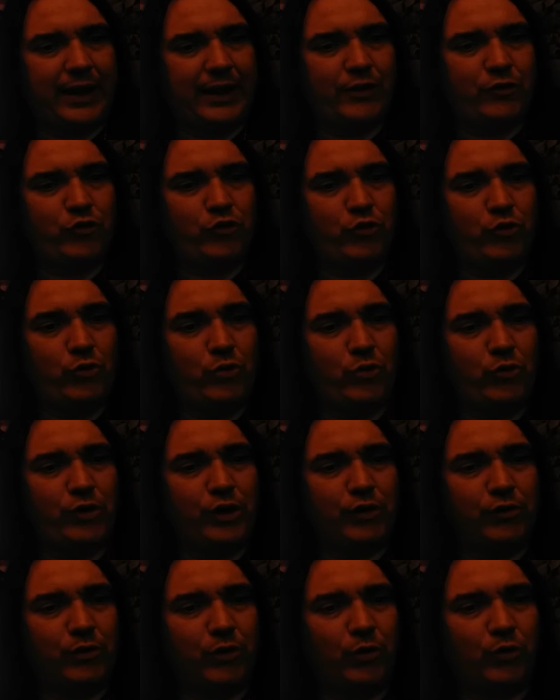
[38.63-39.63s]
A
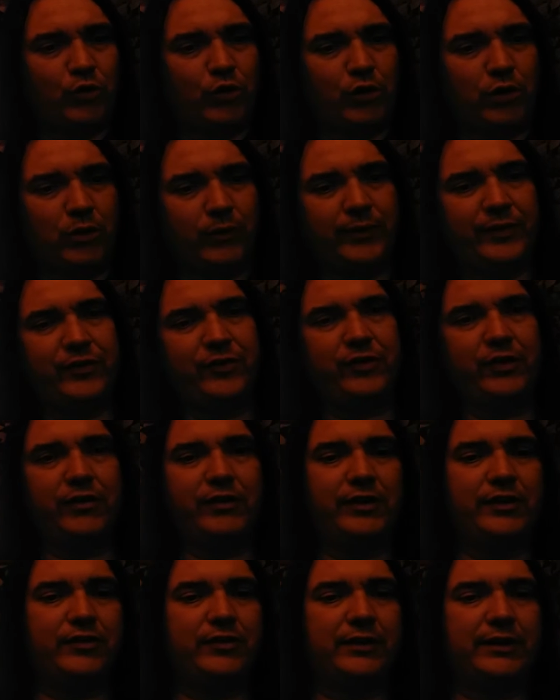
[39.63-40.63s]
two-year-old girl was
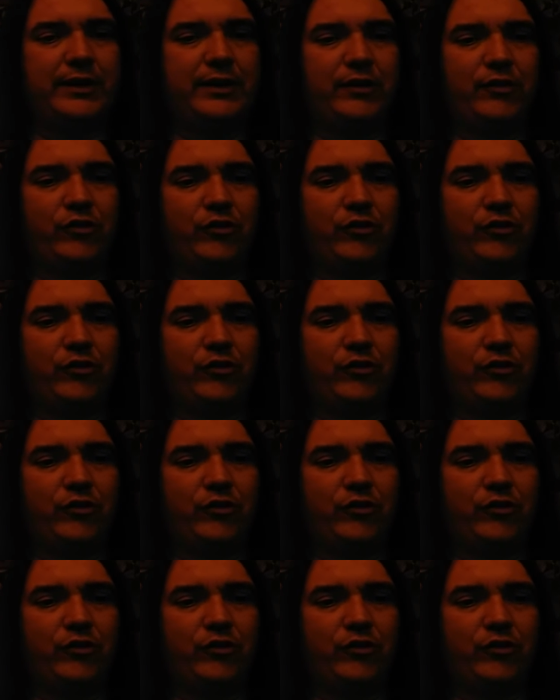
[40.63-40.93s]
seriously